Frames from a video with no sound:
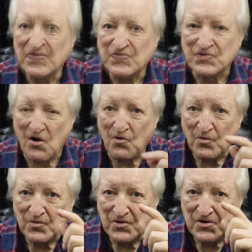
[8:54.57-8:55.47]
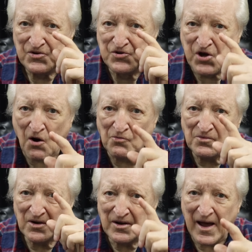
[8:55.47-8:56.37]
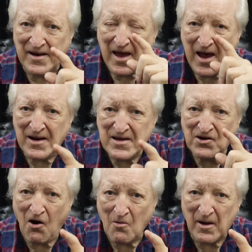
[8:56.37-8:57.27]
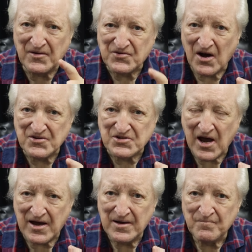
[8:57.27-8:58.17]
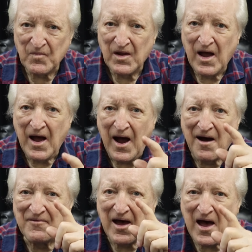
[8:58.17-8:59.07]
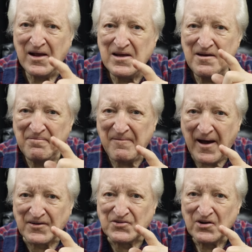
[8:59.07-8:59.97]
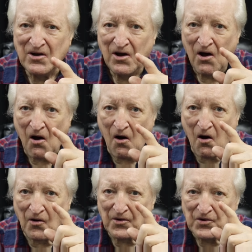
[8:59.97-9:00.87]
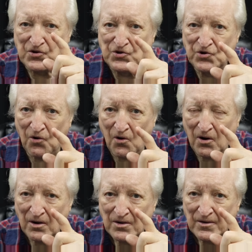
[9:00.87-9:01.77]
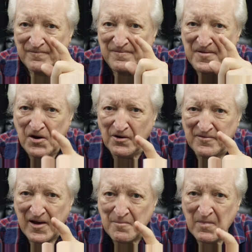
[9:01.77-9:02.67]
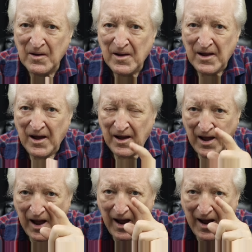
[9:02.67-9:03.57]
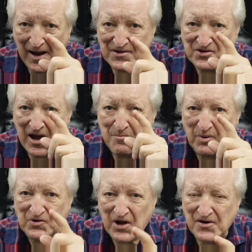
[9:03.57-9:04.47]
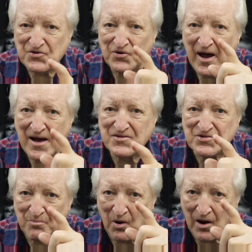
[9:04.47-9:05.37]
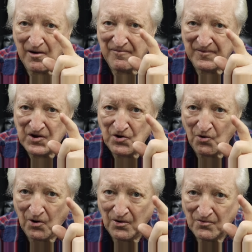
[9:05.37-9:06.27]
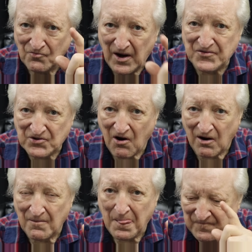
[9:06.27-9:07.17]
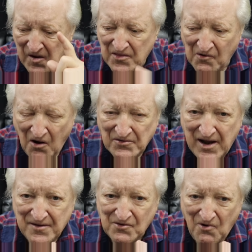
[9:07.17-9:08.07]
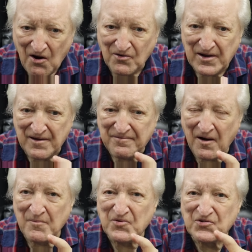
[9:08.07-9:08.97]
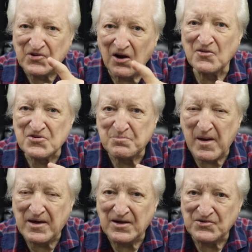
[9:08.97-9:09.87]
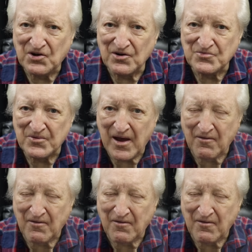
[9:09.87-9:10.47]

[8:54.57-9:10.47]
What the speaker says: So don't let any comments I say have any effect on your view of him as a potential head supplier for your race car. Further on down the road, if I'm still on speaking terms with